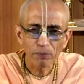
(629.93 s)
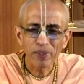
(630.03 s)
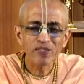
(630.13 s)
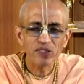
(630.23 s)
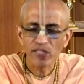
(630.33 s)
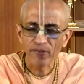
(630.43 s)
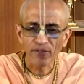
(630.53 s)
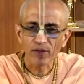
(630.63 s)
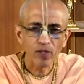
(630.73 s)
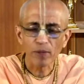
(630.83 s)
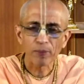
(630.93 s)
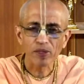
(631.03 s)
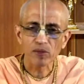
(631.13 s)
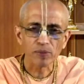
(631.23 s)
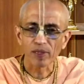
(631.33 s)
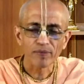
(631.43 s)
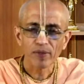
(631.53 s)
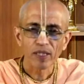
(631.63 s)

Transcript: big sun, not possible.